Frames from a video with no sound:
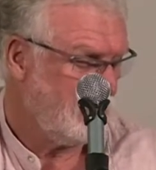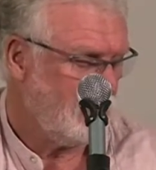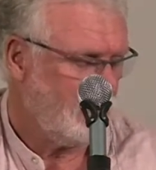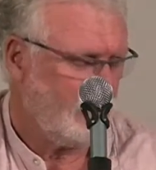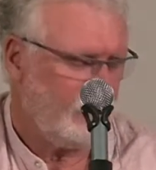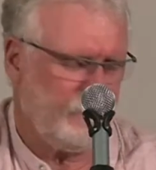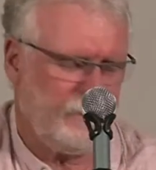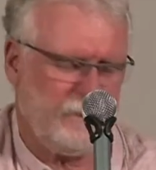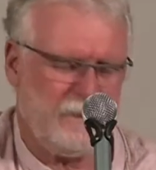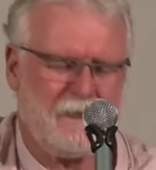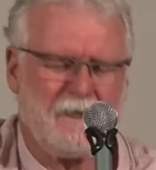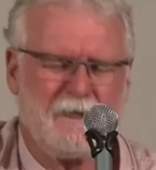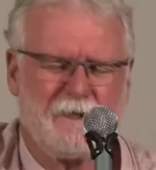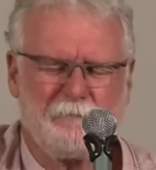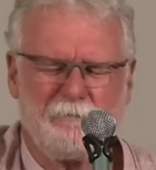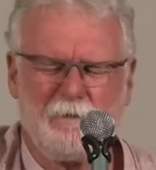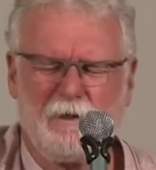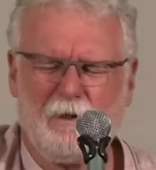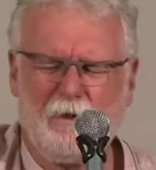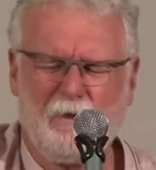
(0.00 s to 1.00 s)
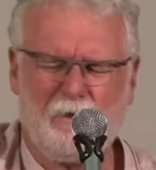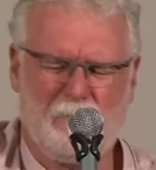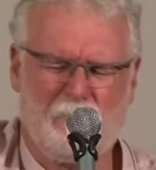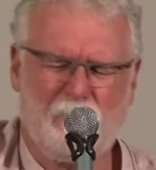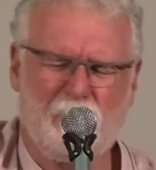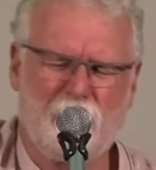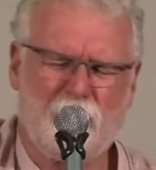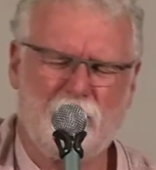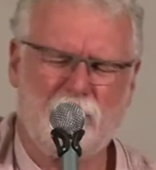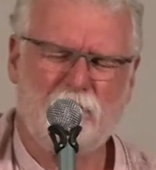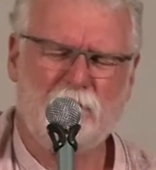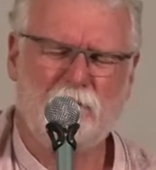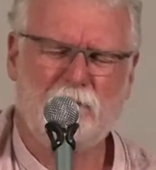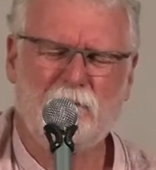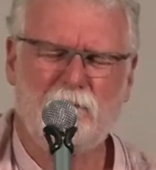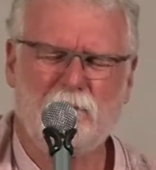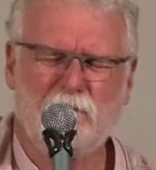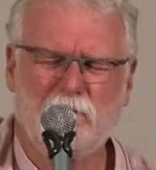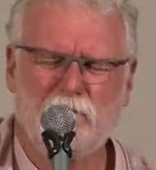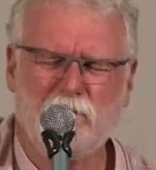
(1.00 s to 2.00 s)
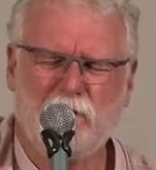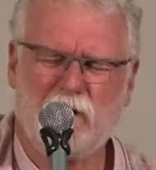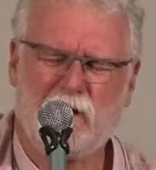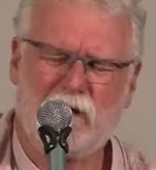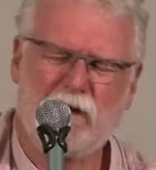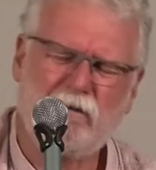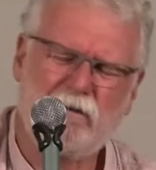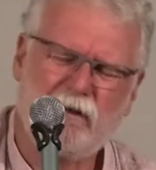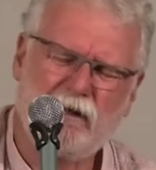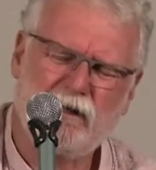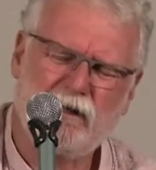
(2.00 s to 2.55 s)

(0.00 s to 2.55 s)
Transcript: let me go. Now I